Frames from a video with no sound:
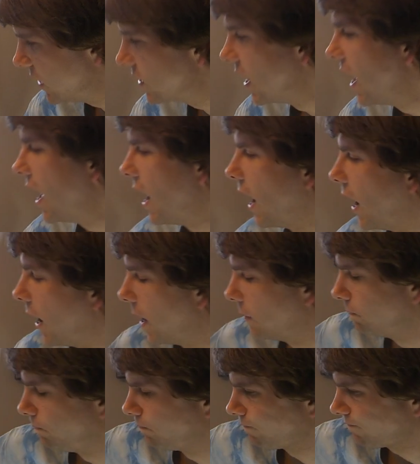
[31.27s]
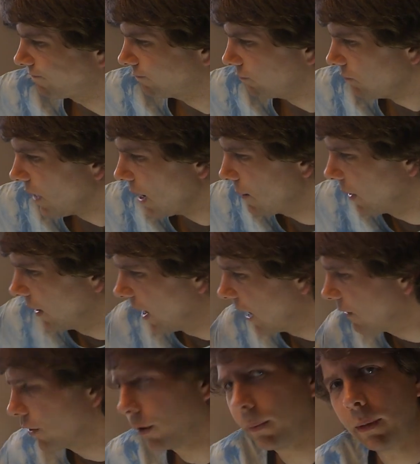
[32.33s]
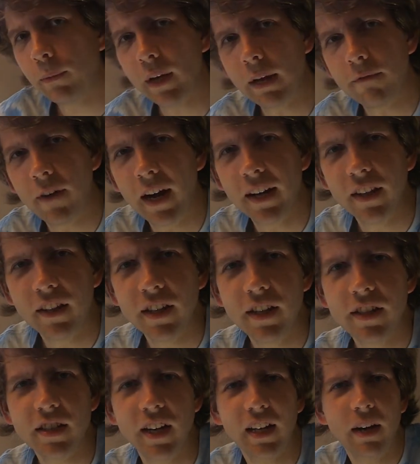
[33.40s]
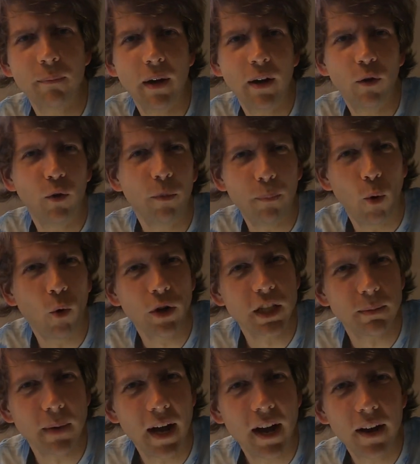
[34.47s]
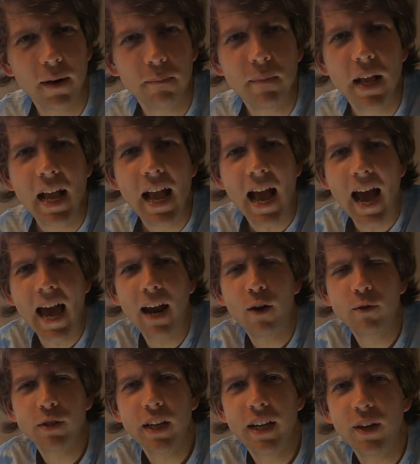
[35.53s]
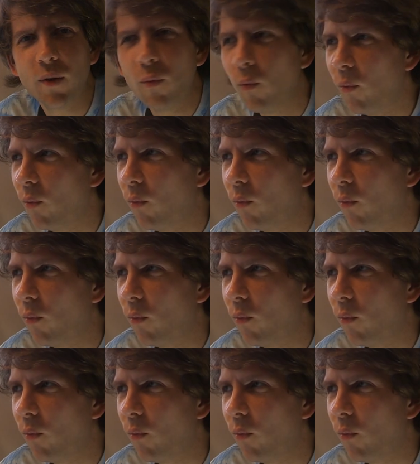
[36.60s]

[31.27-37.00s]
these. But a lot of other people kept finding these, and I kept hearing reports about them, and I was like,